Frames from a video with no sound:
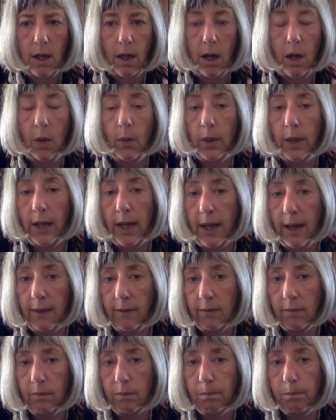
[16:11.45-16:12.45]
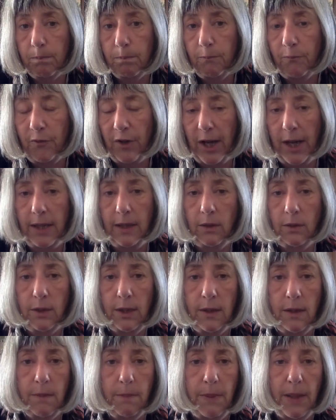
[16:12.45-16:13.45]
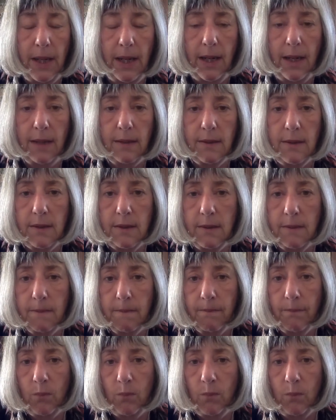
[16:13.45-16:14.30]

Oh, it has failed in the past.